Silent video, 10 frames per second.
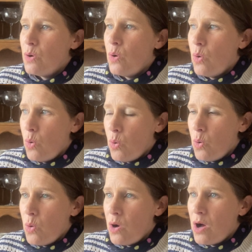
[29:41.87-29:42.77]

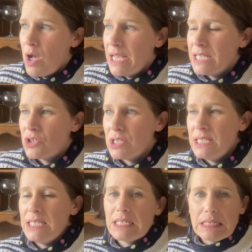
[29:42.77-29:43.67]
Or I actually
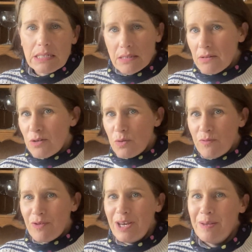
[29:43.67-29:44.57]
need to decide on the
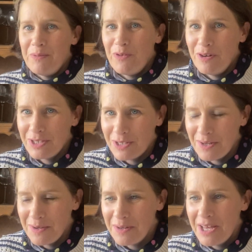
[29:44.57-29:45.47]
frame before I
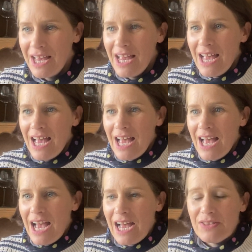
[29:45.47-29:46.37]
start
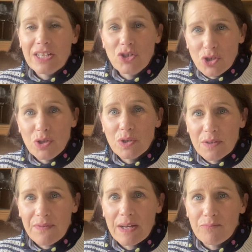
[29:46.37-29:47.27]
and then choose the
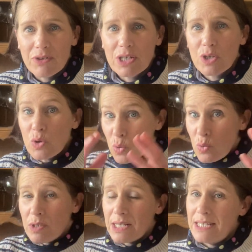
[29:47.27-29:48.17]
fabric
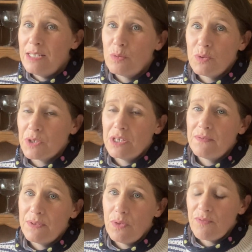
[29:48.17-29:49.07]
accordingly to what's going to
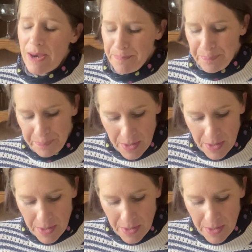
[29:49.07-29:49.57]
fill the frame.